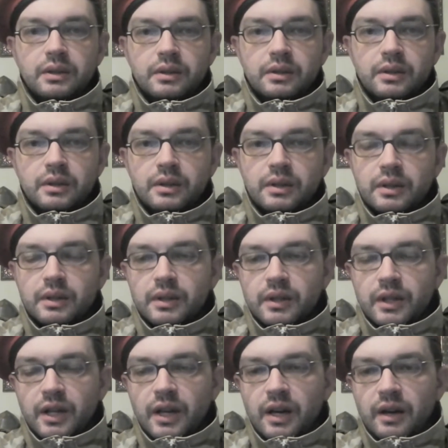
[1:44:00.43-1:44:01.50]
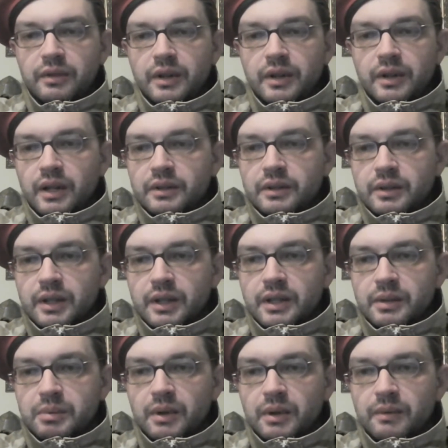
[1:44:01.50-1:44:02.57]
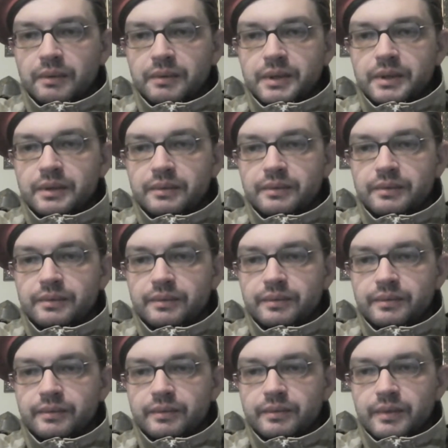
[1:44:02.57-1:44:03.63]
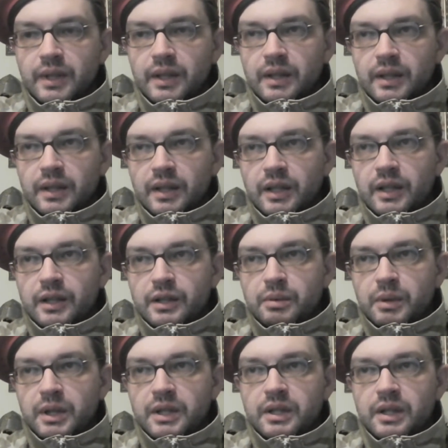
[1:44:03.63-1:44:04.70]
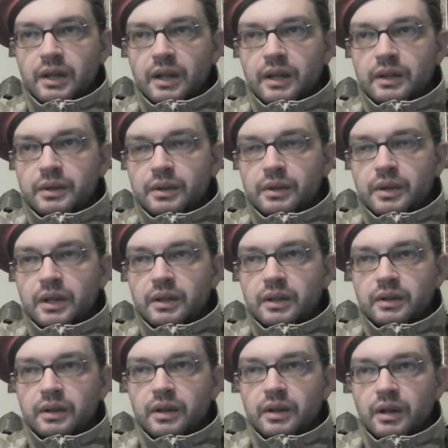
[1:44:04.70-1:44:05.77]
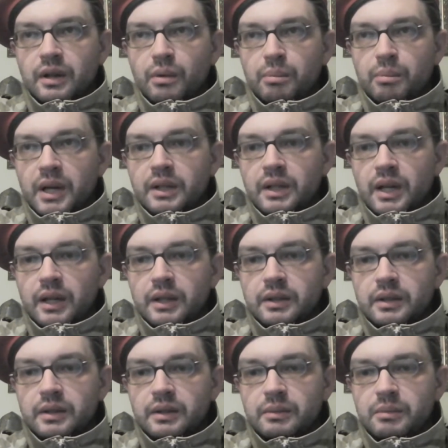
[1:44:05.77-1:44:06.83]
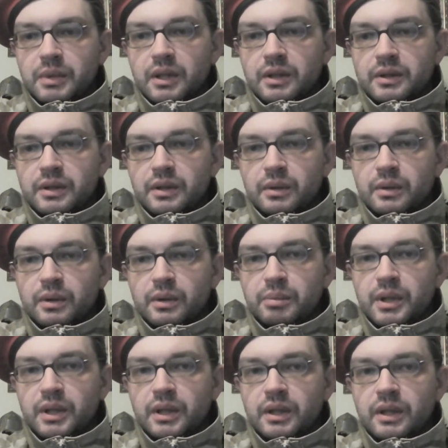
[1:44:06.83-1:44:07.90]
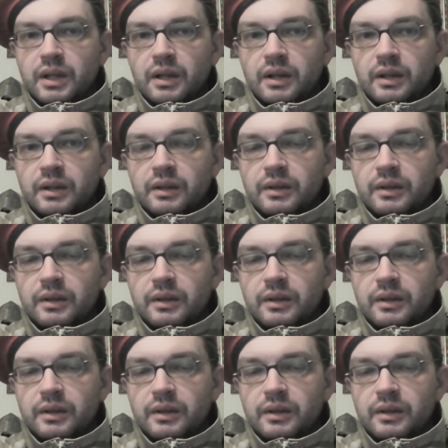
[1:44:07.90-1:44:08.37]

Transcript: that? Every country has problems. In Switzerland, you cannot go by night because you could be